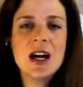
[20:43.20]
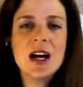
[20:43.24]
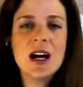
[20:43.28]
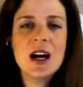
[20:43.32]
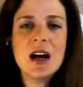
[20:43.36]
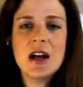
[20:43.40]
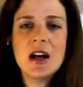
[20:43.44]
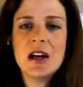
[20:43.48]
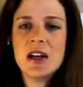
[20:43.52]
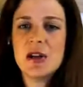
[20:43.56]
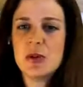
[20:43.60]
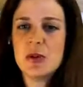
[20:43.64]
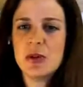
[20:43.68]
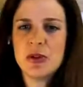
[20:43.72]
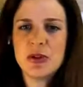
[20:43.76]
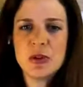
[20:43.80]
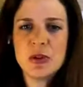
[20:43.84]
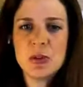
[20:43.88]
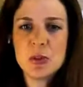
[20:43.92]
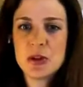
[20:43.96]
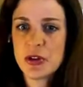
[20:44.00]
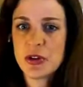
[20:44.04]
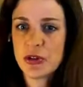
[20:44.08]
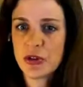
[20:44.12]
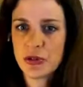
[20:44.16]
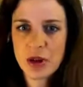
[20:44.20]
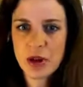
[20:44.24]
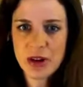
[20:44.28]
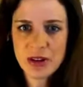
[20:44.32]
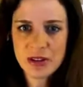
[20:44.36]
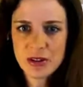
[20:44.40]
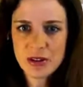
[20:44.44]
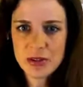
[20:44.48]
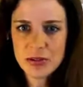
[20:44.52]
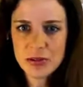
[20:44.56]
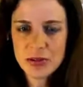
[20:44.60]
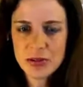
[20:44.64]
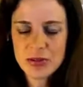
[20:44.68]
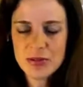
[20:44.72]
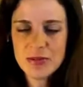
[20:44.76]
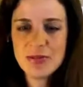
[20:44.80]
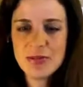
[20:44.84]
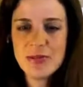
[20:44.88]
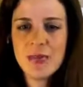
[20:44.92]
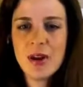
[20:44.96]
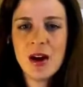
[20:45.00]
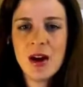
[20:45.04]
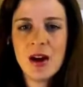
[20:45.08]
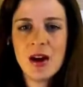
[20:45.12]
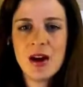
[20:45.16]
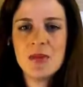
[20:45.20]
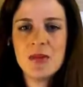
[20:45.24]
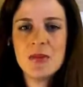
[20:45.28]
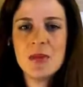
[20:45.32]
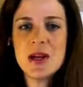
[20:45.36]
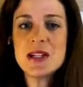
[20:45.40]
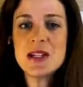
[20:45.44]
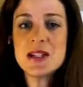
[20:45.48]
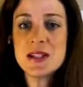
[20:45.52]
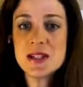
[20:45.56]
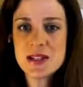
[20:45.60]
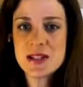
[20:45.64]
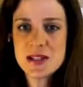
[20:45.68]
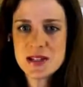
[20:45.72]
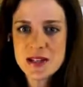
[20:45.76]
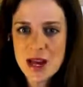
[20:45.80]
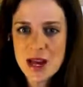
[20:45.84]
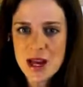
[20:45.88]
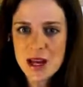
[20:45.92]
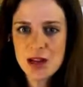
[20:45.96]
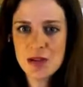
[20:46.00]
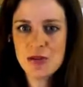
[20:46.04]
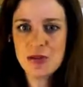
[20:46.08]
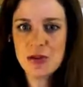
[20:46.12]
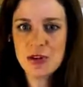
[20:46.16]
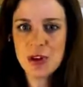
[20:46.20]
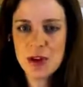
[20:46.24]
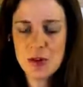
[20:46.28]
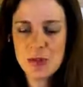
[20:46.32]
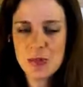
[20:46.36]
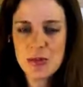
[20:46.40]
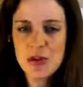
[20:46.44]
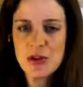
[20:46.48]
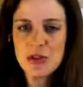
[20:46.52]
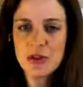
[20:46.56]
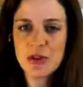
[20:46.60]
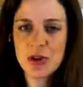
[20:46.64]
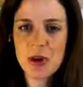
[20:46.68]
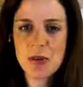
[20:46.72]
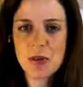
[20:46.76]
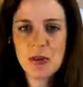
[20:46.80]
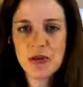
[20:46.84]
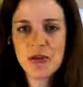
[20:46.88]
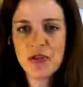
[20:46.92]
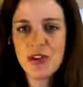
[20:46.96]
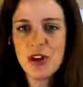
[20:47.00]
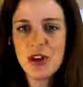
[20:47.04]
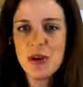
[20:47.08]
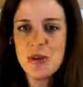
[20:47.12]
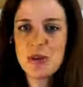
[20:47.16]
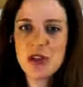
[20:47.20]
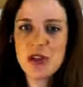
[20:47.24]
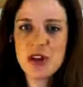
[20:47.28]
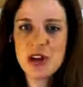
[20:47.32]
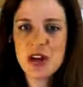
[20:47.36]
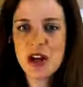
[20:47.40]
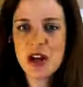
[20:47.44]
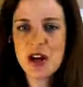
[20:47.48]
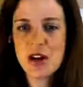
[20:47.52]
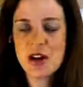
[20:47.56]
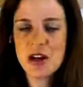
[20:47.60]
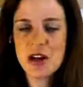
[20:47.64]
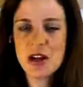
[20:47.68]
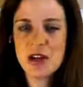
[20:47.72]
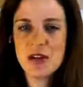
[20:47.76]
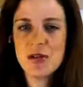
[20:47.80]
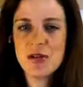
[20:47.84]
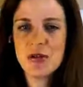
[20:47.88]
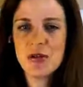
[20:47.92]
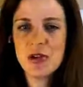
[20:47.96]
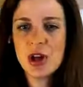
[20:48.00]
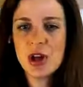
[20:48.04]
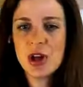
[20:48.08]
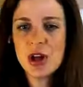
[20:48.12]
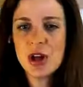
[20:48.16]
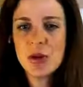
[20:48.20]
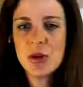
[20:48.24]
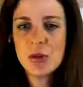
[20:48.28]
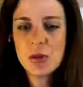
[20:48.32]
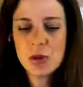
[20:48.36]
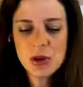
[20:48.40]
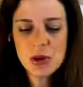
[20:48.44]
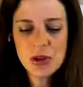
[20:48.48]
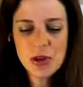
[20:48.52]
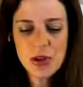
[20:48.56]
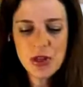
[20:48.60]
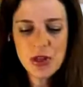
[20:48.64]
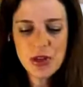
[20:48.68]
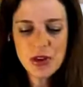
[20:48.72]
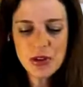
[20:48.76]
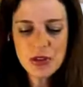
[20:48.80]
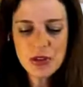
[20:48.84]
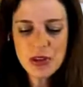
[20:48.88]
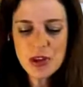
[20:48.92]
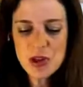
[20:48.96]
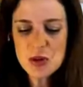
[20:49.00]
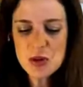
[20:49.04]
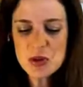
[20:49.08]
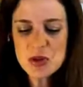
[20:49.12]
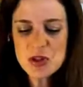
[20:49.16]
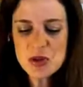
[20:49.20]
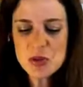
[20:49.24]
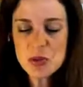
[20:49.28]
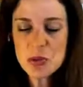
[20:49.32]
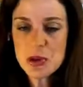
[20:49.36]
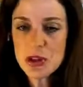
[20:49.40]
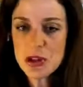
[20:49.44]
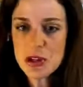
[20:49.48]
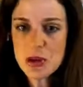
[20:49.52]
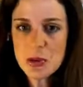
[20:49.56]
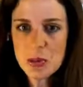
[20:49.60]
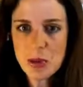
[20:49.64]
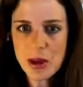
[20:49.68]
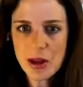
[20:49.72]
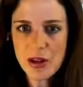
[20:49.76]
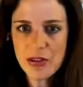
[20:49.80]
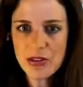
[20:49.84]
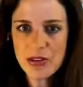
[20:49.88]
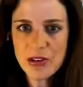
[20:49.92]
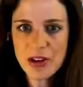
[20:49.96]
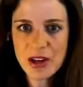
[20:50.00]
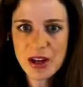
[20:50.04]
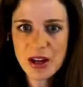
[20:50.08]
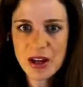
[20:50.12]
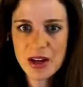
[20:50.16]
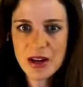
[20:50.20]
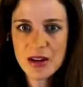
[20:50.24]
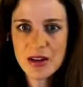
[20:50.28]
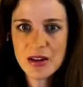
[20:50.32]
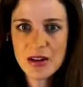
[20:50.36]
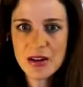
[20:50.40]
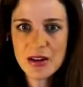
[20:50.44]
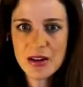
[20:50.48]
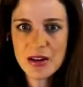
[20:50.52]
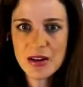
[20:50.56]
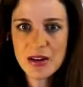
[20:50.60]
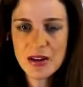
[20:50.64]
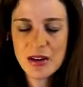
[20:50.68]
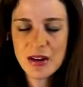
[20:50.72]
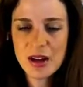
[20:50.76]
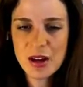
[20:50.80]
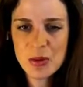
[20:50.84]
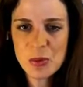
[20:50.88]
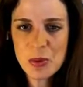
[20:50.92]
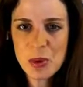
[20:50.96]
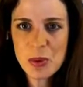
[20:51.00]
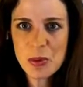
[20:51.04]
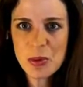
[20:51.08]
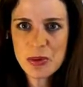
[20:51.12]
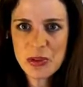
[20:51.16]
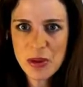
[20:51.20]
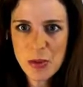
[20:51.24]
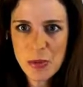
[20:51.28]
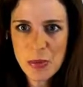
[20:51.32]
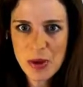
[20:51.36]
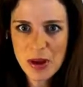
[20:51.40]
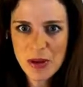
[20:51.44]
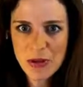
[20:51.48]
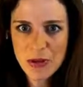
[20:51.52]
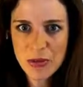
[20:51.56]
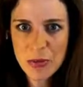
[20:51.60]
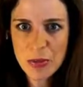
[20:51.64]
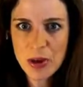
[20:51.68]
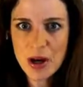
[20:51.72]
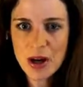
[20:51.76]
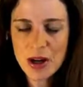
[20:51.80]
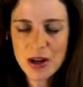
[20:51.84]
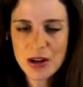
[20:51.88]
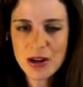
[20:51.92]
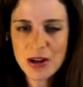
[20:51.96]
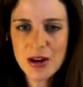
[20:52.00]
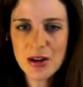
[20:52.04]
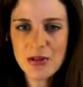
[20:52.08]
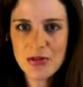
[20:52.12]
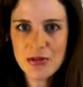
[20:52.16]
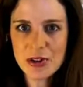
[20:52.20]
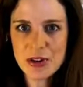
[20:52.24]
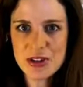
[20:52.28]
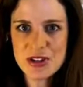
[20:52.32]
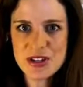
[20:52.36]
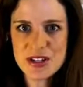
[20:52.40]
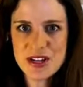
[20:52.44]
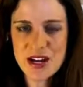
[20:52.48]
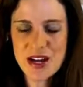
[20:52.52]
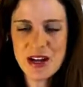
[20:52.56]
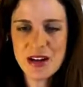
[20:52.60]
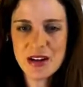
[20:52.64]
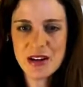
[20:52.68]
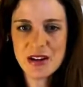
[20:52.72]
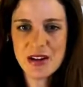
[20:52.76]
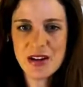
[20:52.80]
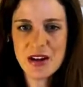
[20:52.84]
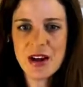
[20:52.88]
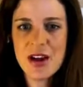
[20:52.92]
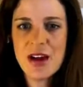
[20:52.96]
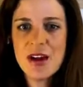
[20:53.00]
And it was super destructive. Instead, flip the script, flip the narrative. What are the things that you did really well today? And what was the best part of your day?